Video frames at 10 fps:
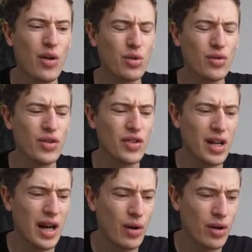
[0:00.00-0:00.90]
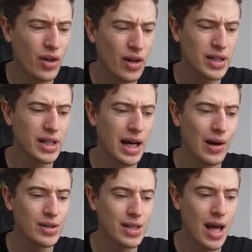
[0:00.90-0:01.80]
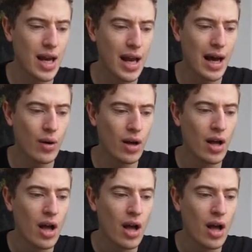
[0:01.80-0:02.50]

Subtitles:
this one's 15 an hour, 13 an hour, 10 an hour,